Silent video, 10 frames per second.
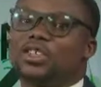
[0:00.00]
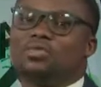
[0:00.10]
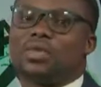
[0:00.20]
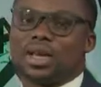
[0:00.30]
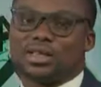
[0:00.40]

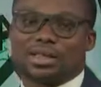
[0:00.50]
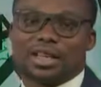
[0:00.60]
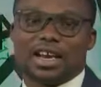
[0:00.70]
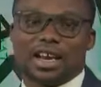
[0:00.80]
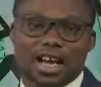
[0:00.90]
rate
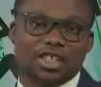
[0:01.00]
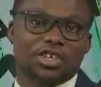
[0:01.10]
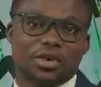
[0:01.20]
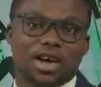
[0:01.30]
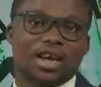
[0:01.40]
in
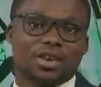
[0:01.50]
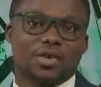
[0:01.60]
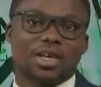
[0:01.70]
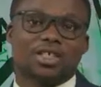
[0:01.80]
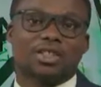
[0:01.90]
Nigeria
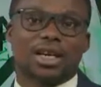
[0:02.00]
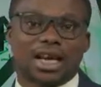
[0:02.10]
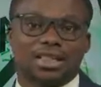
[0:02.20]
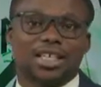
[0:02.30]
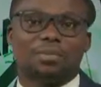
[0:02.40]
increased to
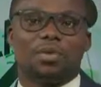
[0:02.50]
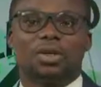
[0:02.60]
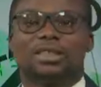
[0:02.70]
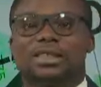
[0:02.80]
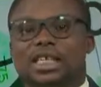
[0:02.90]

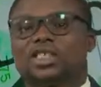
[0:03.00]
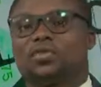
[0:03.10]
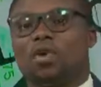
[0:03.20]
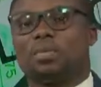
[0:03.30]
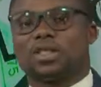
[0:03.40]

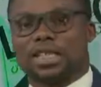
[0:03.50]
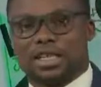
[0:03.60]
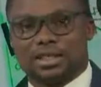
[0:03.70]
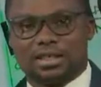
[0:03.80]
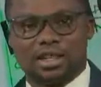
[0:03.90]

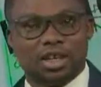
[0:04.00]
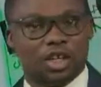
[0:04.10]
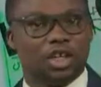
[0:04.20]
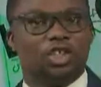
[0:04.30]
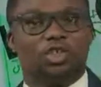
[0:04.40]
19.64%
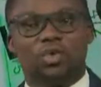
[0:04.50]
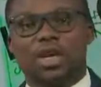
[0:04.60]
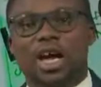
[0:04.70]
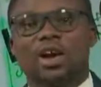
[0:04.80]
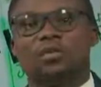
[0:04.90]
in
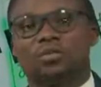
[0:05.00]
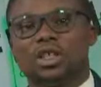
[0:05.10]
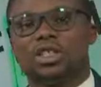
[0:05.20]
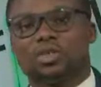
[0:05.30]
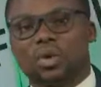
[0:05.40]
July of
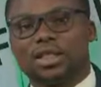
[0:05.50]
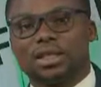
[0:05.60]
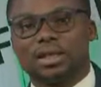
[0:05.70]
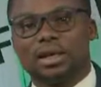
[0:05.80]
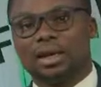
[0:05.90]
2020,
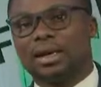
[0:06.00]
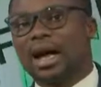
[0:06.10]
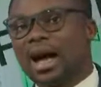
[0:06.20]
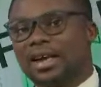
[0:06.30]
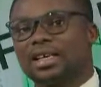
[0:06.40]
the
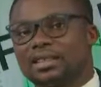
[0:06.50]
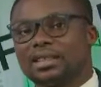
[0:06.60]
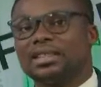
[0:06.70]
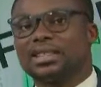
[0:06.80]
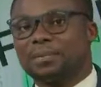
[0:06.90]
highest
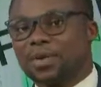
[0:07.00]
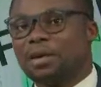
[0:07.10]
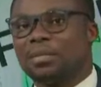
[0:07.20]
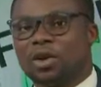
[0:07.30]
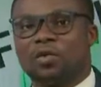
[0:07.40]
since
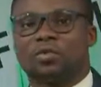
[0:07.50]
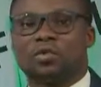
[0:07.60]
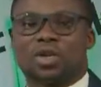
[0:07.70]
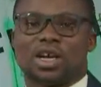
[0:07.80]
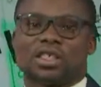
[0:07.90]
September of
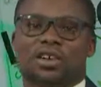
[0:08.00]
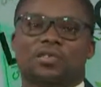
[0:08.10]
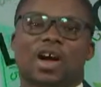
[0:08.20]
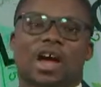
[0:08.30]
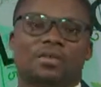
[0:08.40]

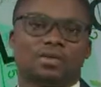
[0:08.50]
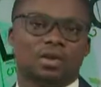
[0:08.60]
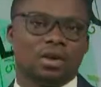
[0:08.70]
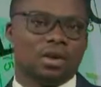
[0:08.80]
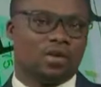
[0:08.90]
2005,
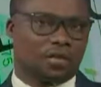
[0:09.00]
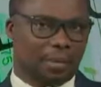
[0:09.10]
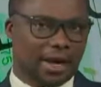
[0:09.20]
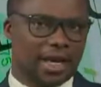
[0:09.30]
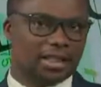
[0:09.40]
from
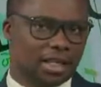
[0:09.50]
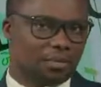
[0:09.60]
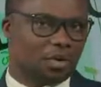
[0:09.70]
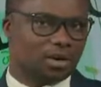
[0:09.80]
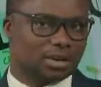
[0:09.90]

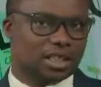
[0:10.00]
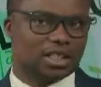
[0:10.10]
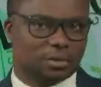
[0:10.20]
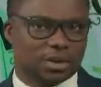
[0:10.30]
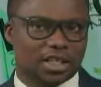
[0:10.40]

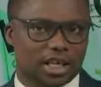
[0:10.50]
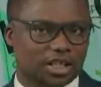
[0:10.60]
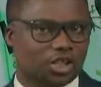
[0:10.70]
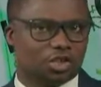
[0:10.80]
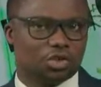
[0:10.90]
18.6%
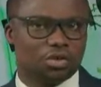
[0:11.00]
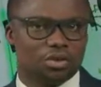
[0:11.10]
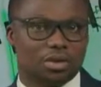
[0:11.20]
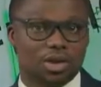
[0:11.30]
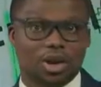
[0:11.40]
in June,
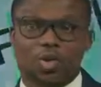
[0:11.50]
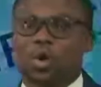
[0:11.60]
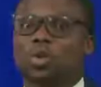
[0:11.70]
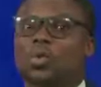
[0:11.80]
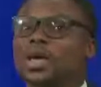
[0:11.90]
with a
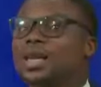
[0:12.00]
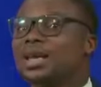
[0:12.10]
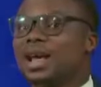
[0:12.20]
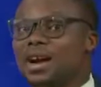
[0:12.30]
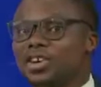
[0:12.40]
weakening
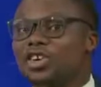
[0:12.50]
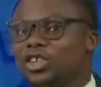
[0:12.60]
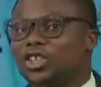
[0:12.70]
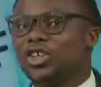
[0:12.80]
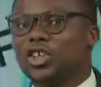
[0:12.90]
naira
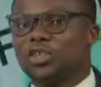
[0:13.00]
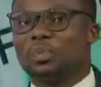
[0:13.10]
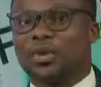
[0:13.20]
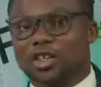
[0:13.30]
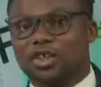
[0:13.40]
continuing to
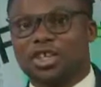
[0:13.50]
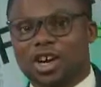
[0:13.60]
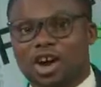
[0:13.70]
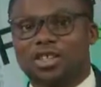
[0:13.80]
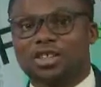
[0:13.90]
pressure the
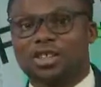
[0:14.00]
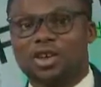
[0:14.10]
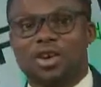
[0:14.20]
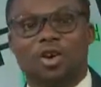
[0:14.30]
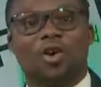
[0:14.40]
cost
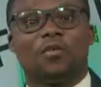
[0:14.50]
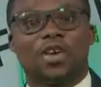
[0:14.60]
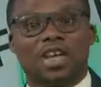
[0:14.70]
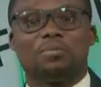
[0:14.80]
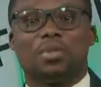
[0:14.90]
of
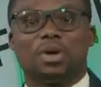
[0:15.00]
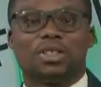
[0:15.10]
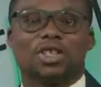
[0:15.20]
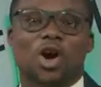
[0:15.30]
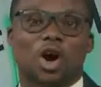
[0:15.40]

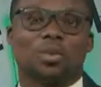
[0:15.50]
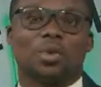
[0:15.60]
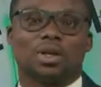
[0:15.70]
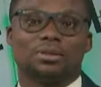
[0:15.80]
imports upward.